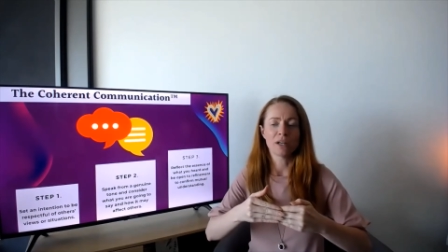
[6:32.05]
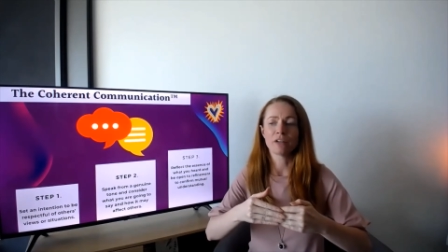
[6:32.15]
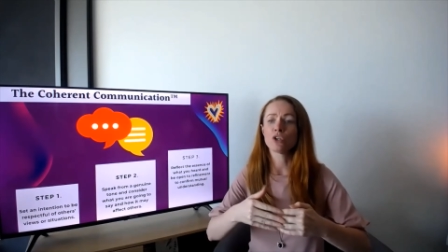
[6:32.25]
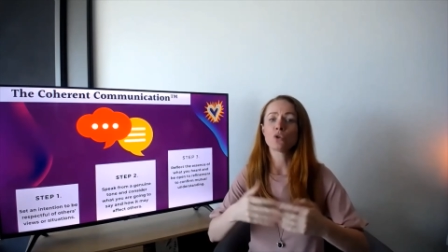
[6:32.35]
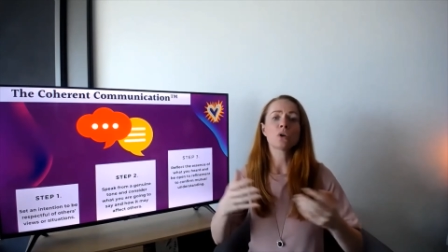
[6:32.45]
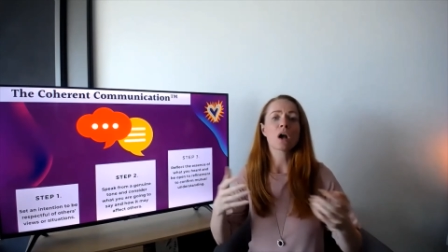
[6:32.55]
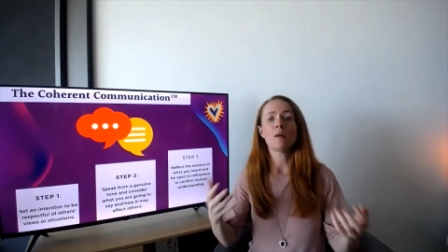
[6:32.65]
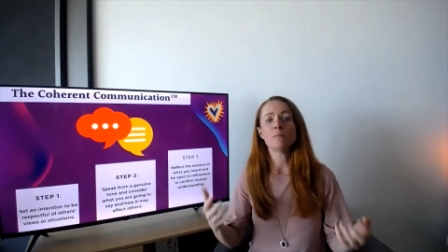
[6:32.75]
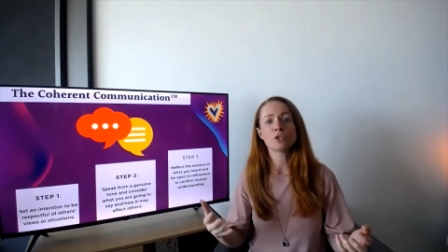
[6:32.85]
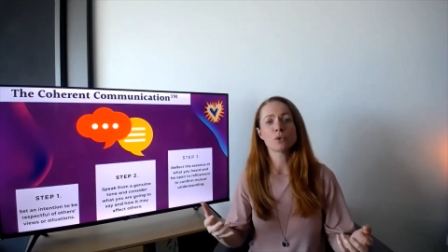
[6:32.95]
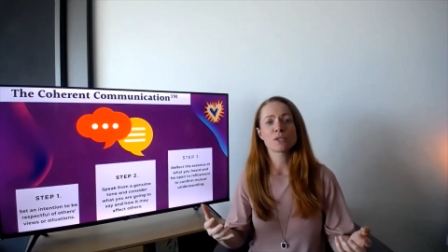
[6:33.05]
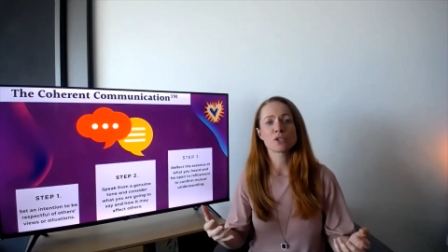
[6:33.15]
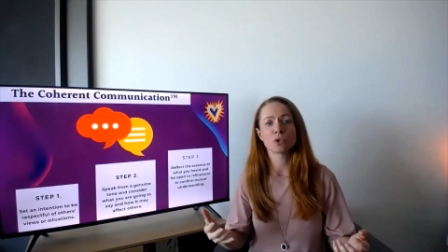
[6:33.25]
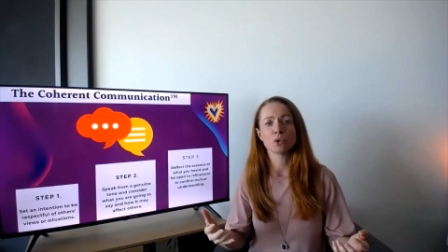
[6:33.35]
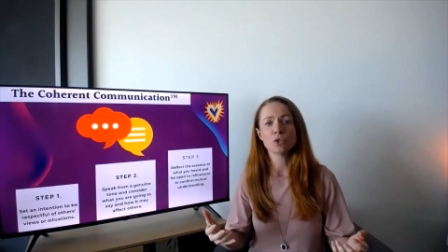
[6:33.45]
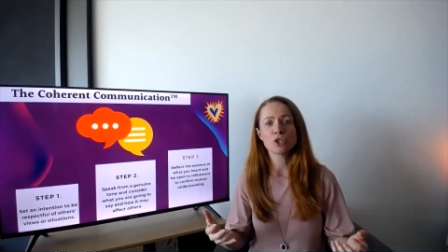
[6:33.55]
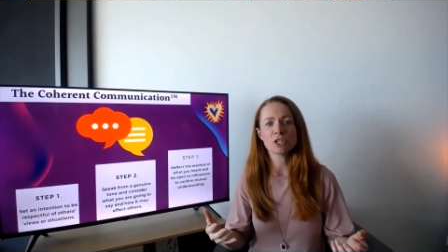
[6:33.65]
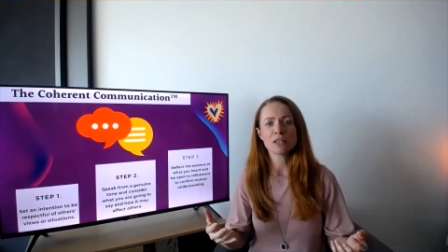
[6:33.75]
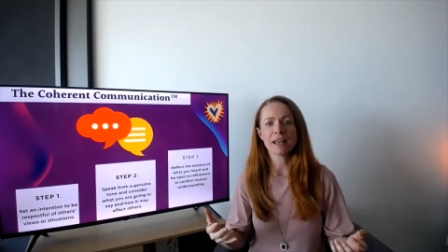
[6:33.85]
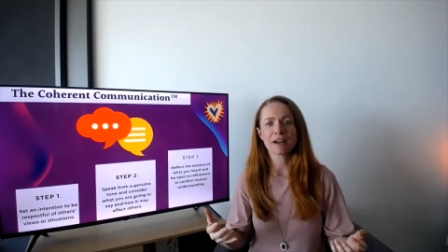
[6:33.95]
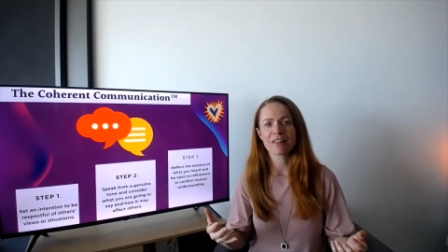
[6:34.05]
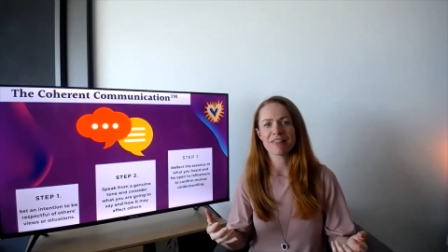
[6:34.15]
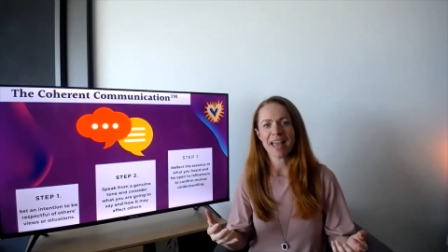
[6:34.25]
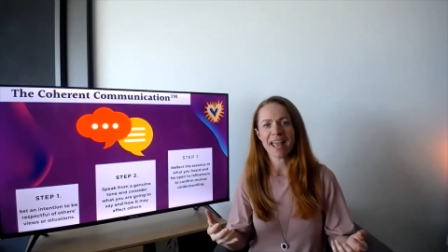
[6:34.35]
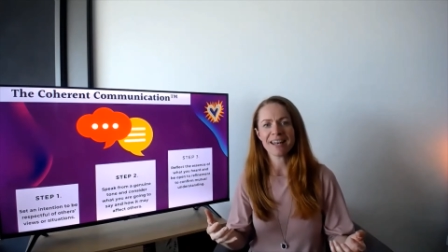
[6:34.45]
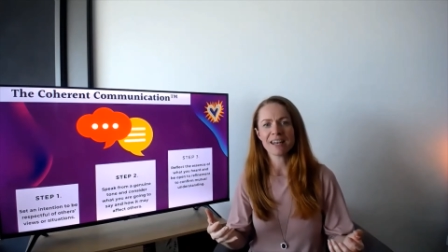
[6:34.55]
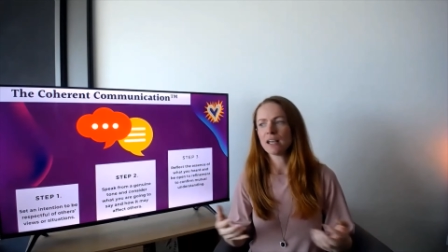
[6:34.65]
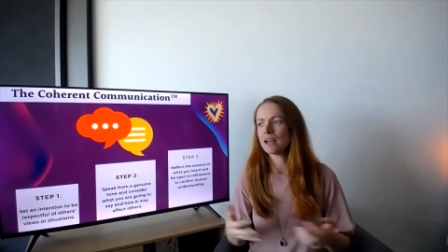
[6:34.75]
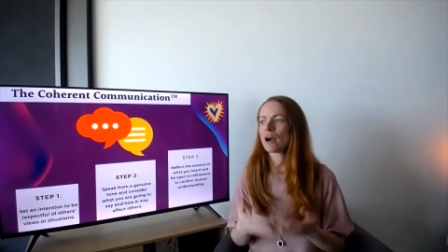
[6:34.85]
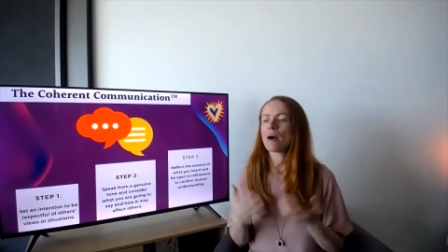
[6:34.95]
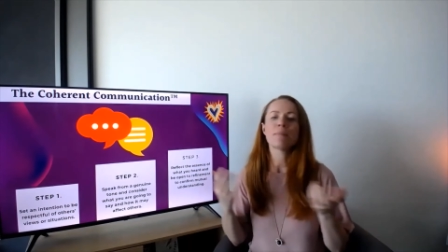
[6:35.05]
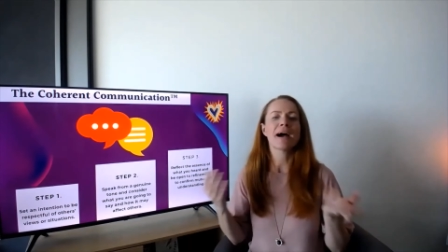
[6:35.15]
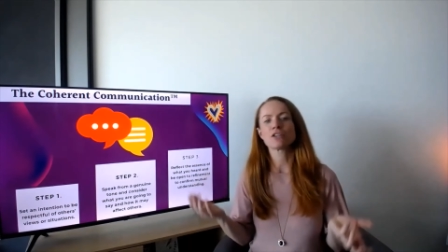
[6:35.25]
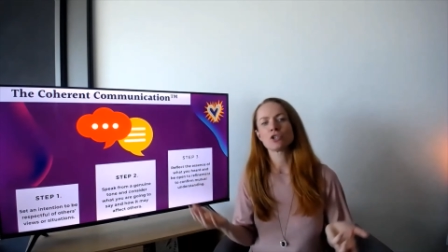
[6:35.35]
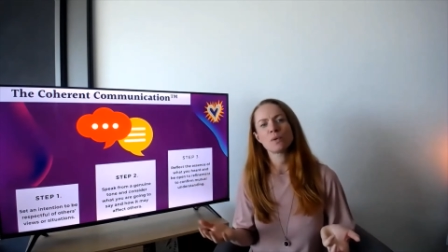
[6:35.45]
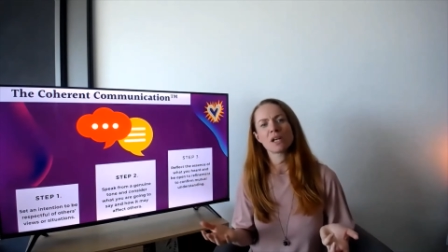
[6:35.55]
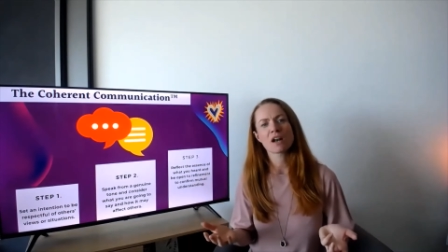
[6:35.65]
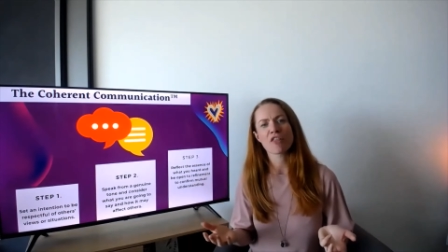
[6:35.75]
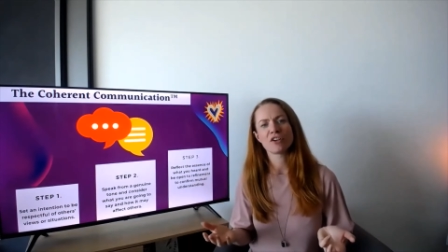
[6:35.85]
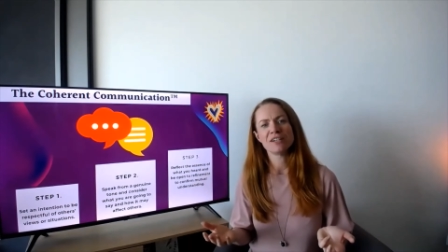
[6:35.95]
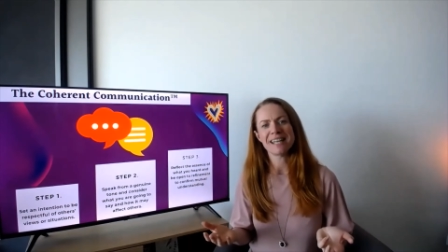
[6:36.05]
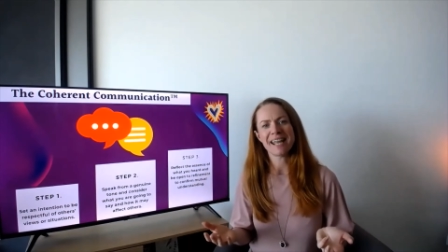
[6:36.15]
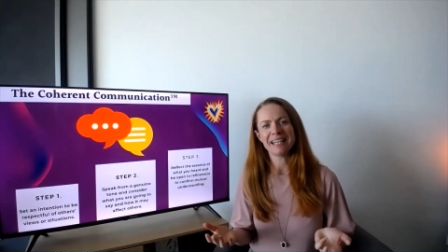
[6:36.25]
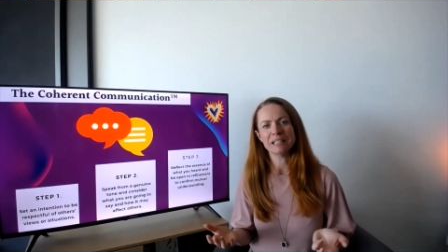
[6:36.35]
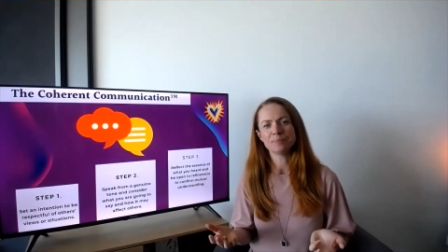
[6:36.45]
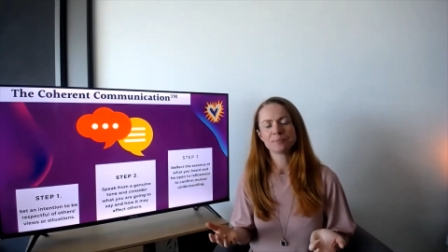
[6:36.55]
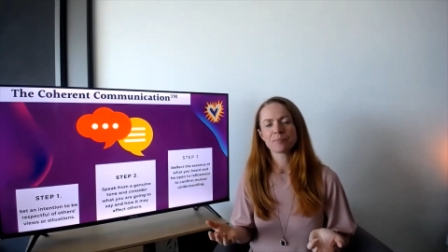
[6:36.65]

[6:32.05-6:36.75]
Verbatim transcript: And if you don't come to a solution there and then, come back to it another day